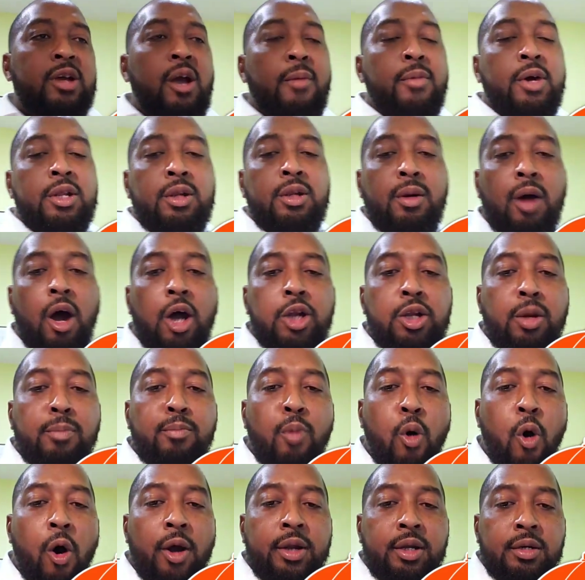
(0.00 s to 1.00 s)
become on the
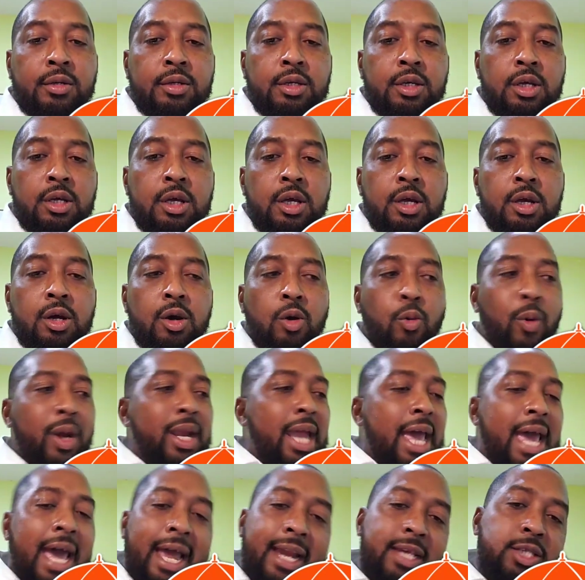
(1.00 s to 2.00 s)
board?
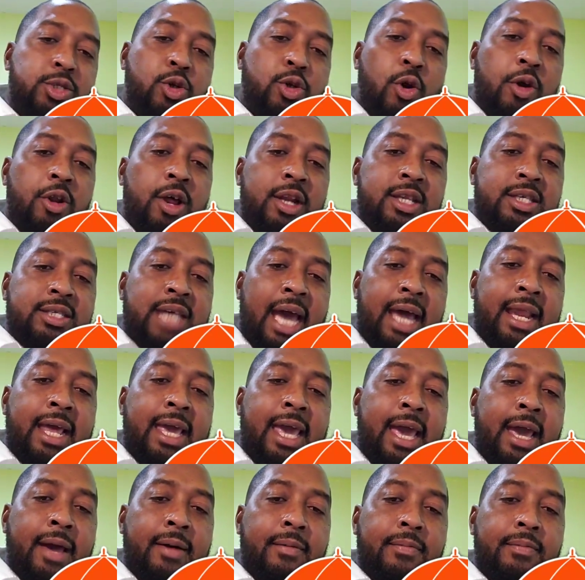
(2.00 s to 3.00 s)
What the hell is going on inside
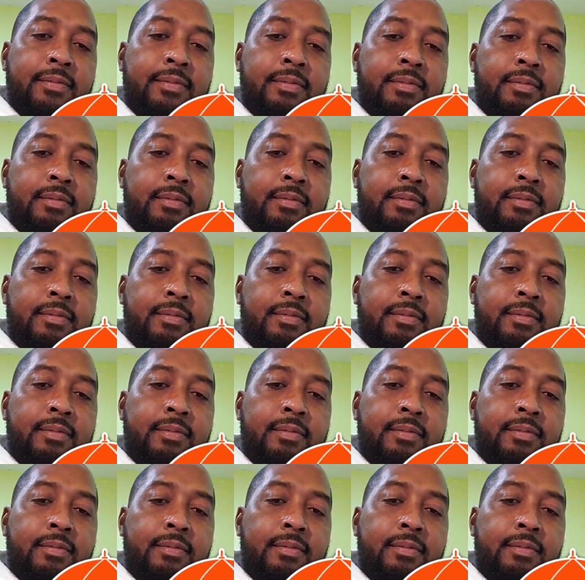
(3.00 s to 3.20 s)
of here?